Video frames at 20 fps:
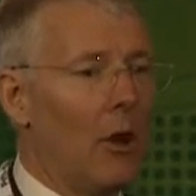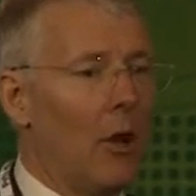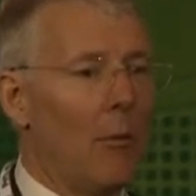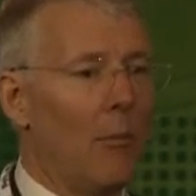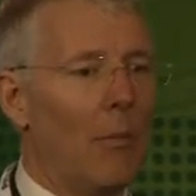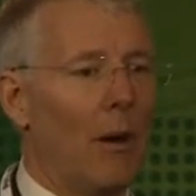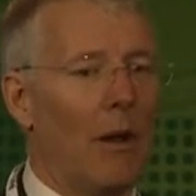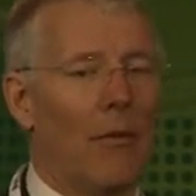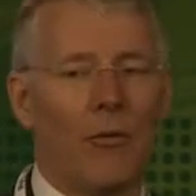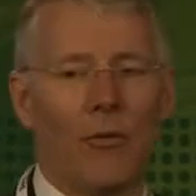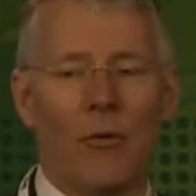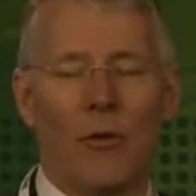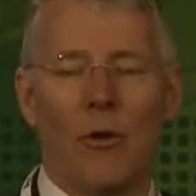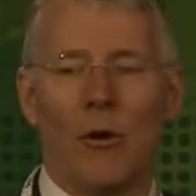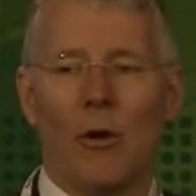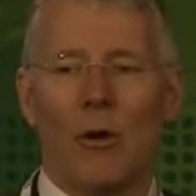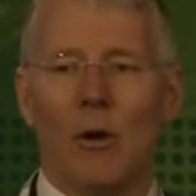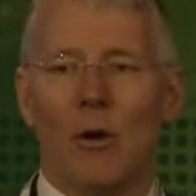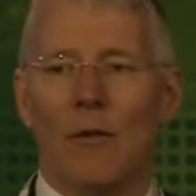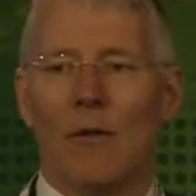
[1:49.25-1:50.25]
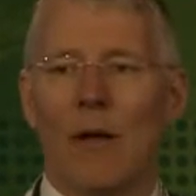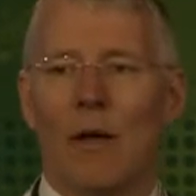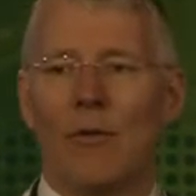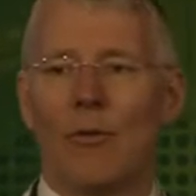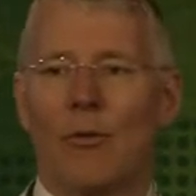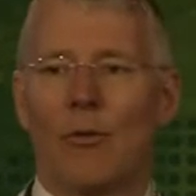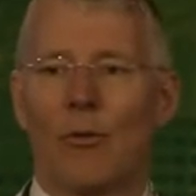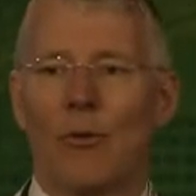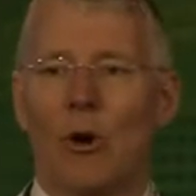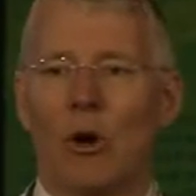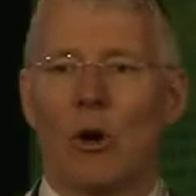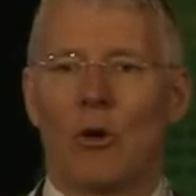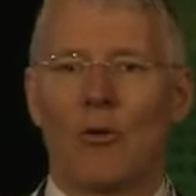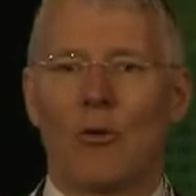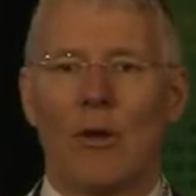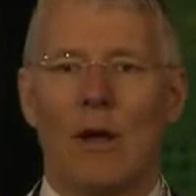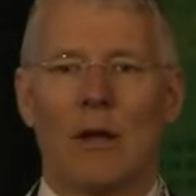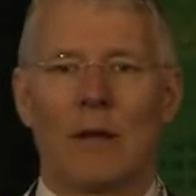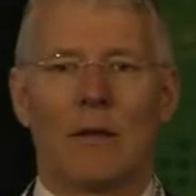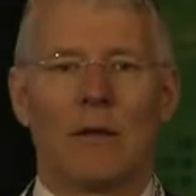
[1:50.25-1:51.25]
But that starts
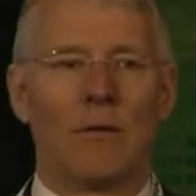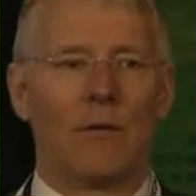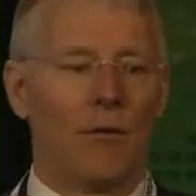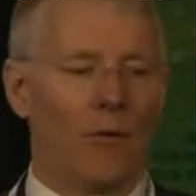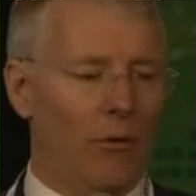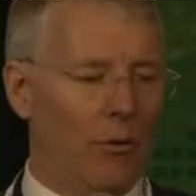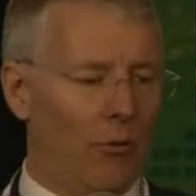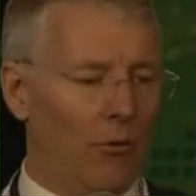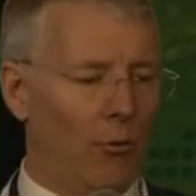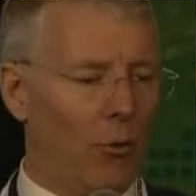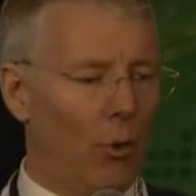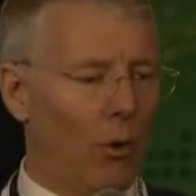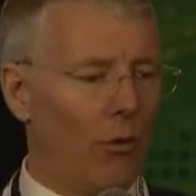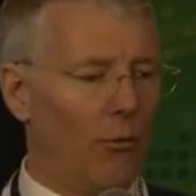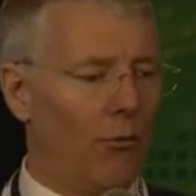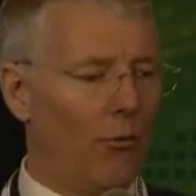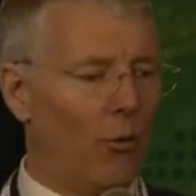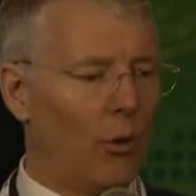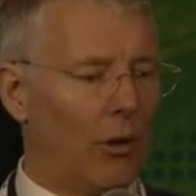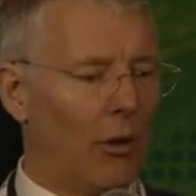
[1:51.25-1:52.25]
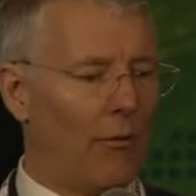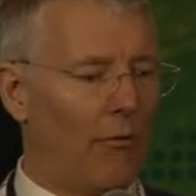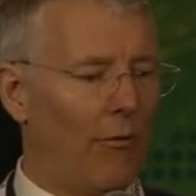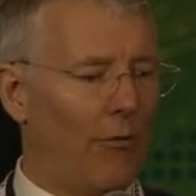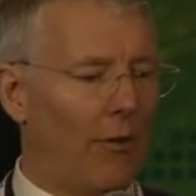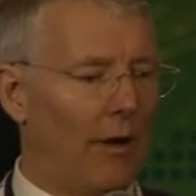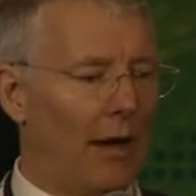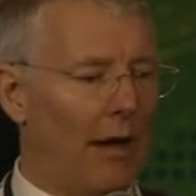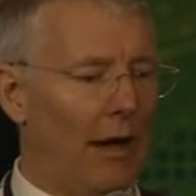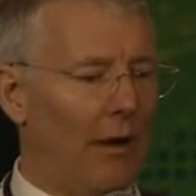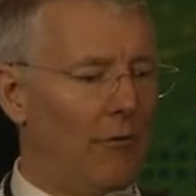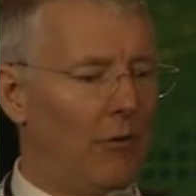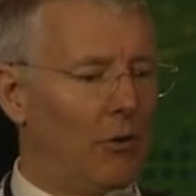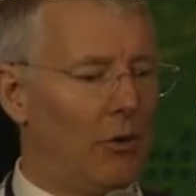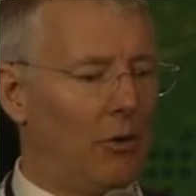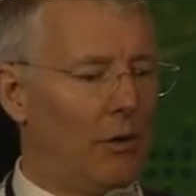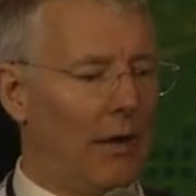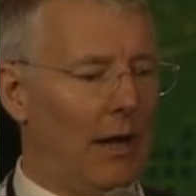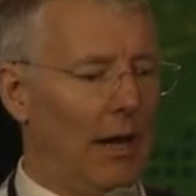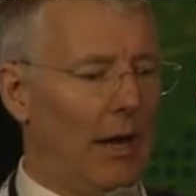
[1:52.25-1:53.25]
at 4:45
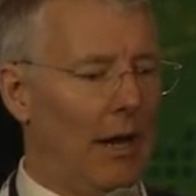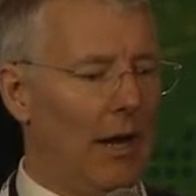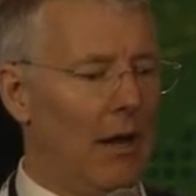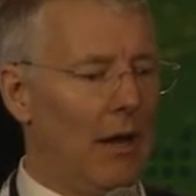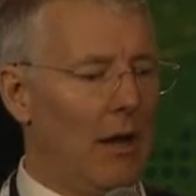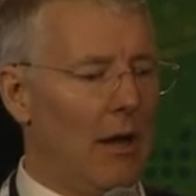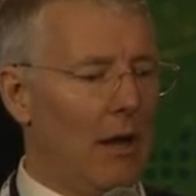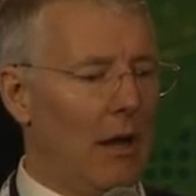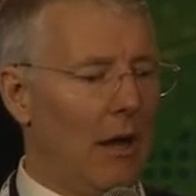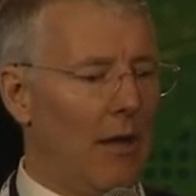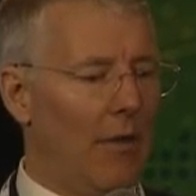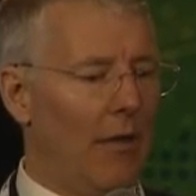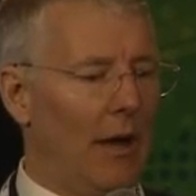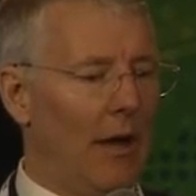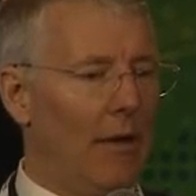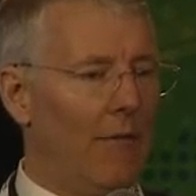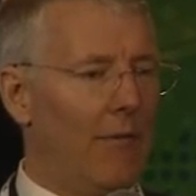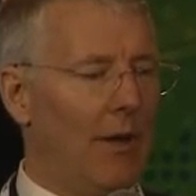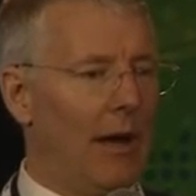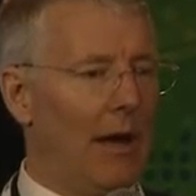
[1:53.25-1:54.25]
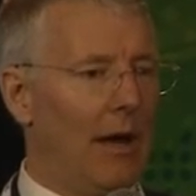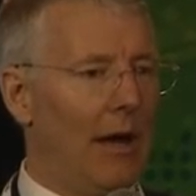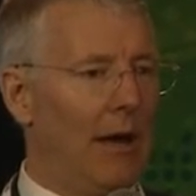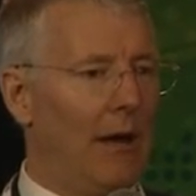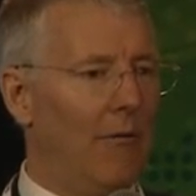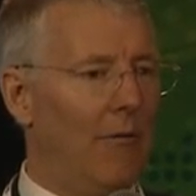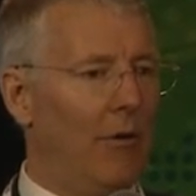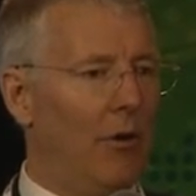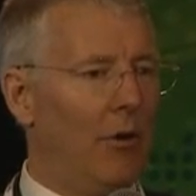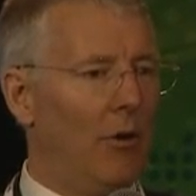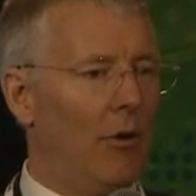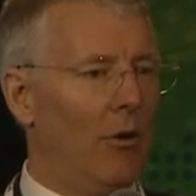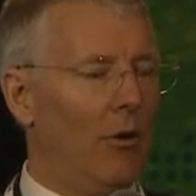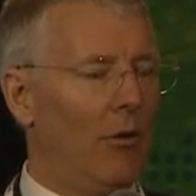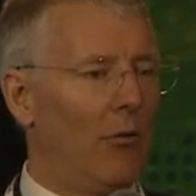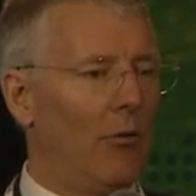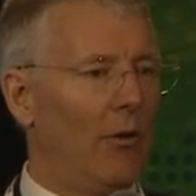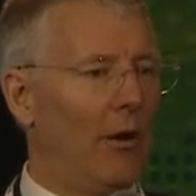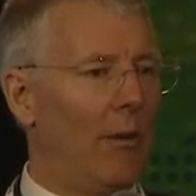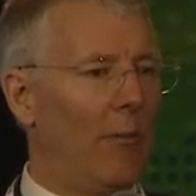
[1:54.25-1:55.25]
today, and then we have
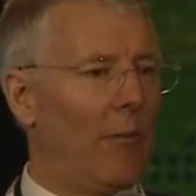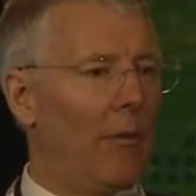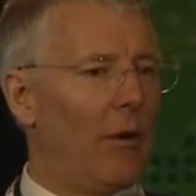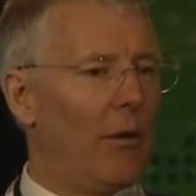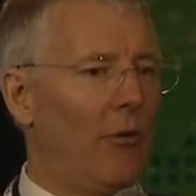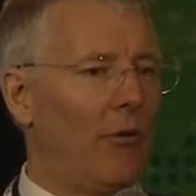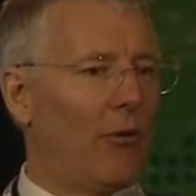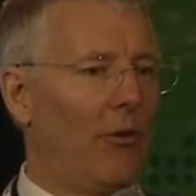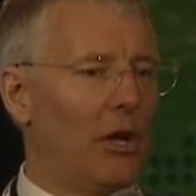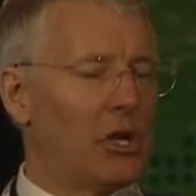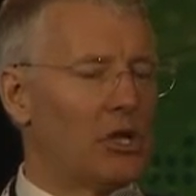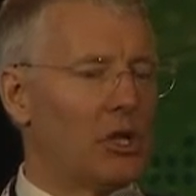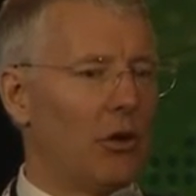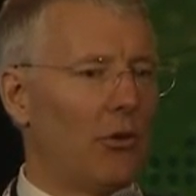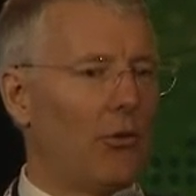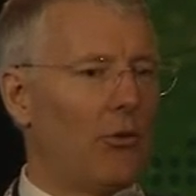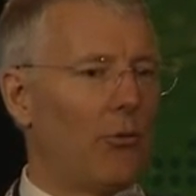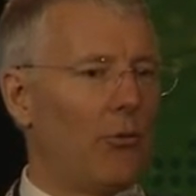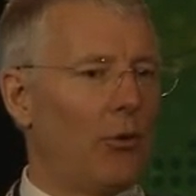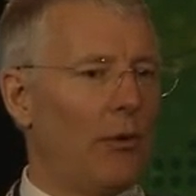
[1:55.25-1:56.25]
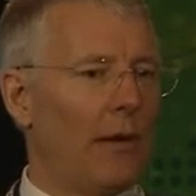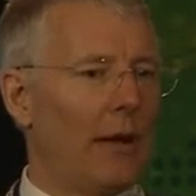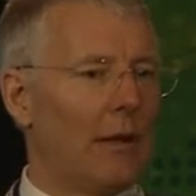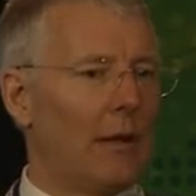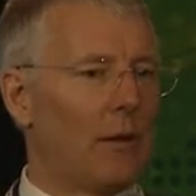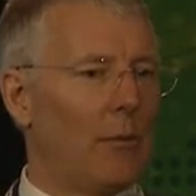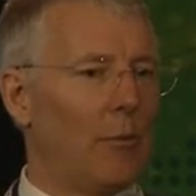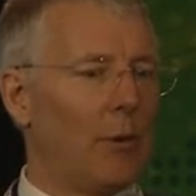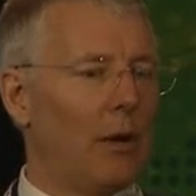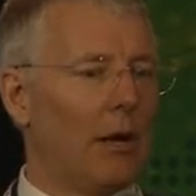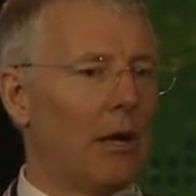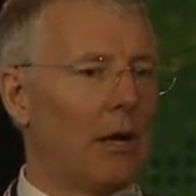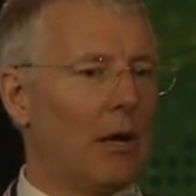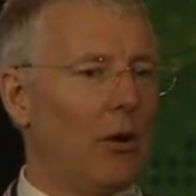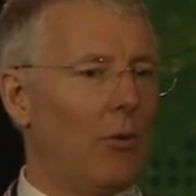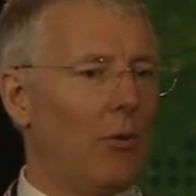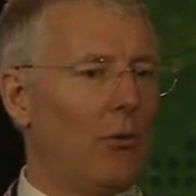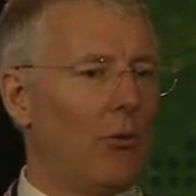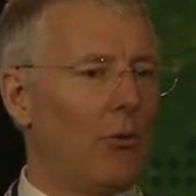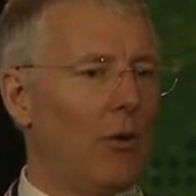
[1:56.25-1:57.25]
some sessions for that and
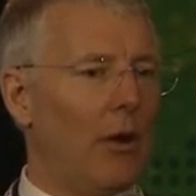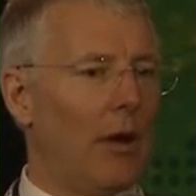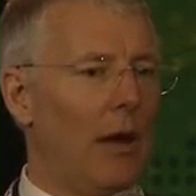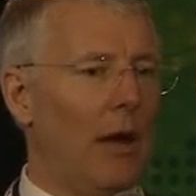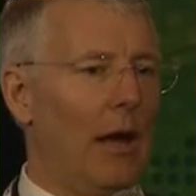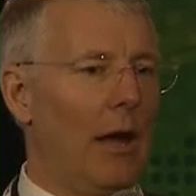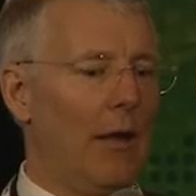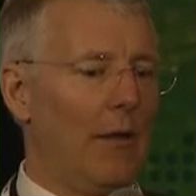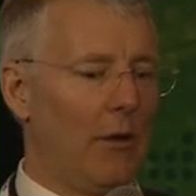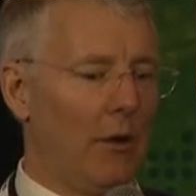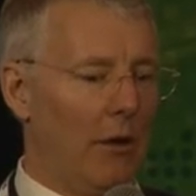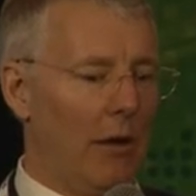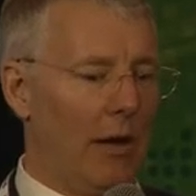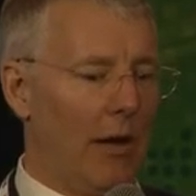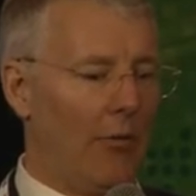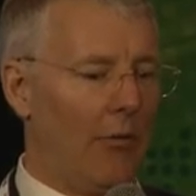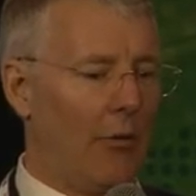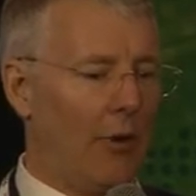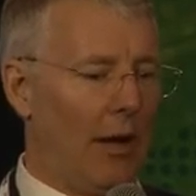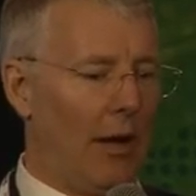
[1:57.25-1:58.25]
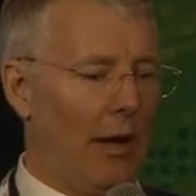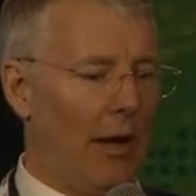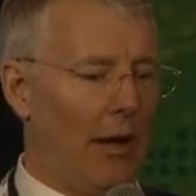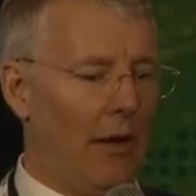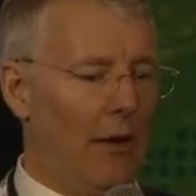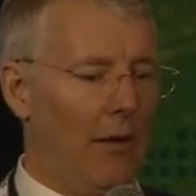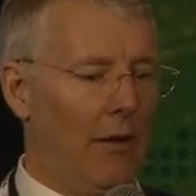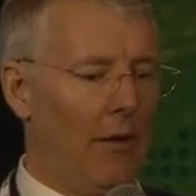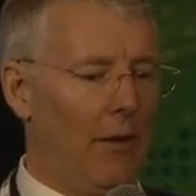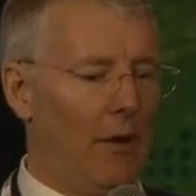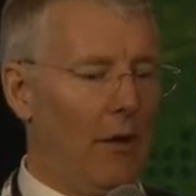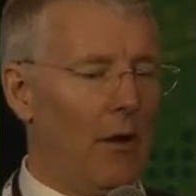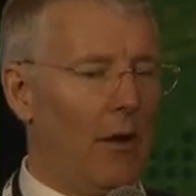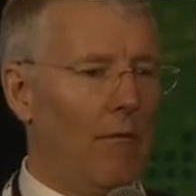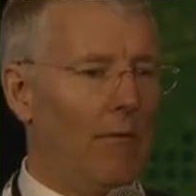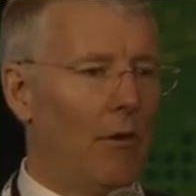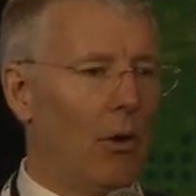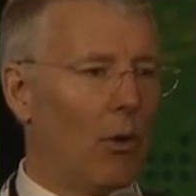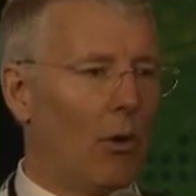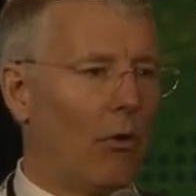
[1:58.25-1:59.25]
breakouts. And at the end,
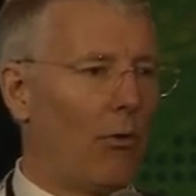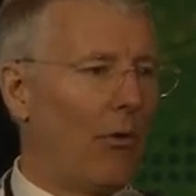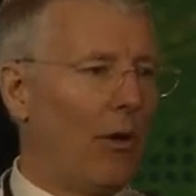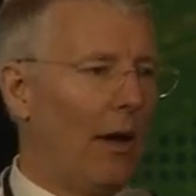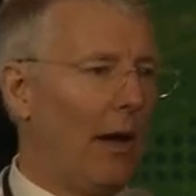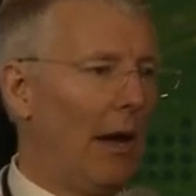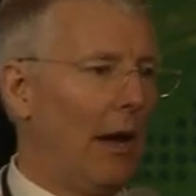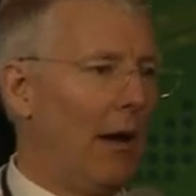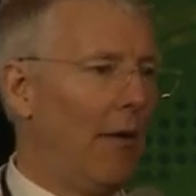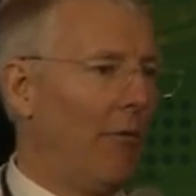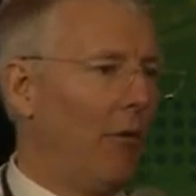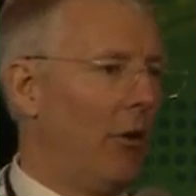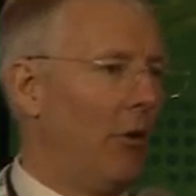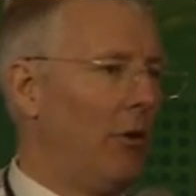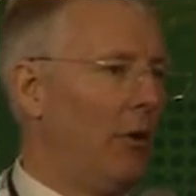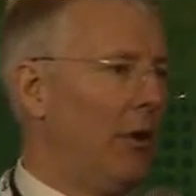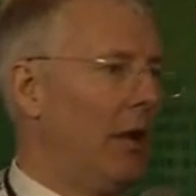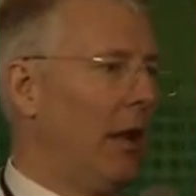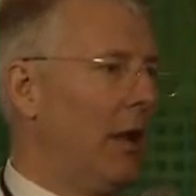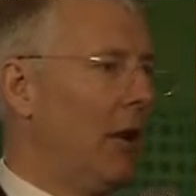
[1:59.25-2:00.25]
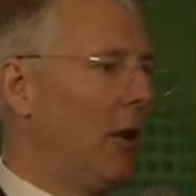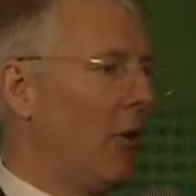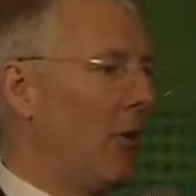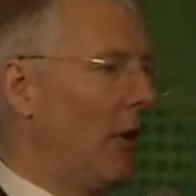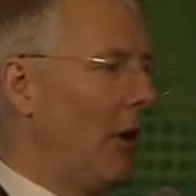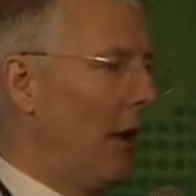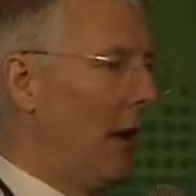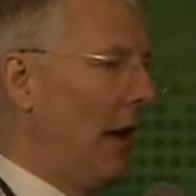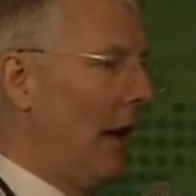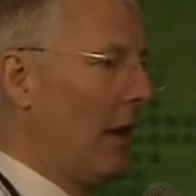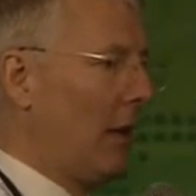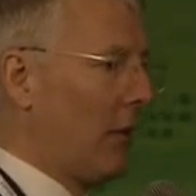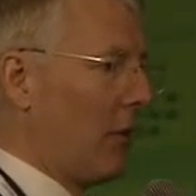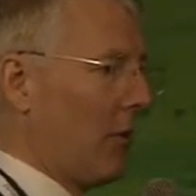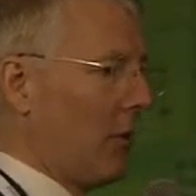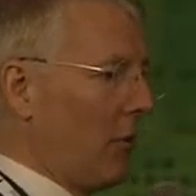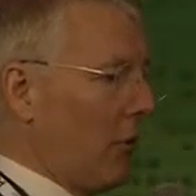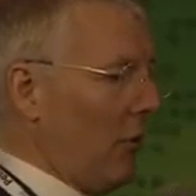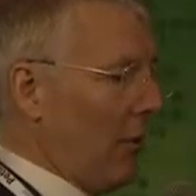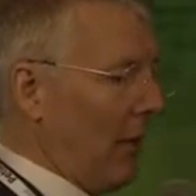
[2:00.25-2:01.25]
we also have a dinner later
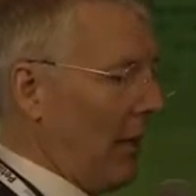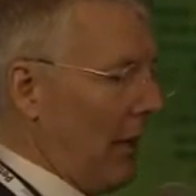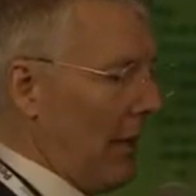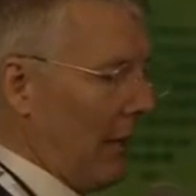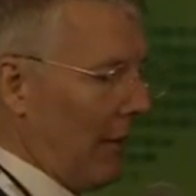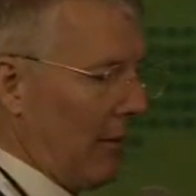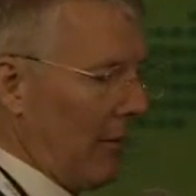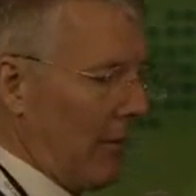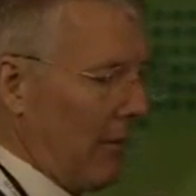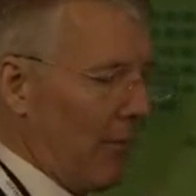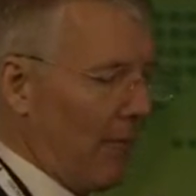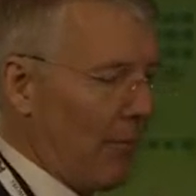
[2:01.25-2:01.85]
tonight.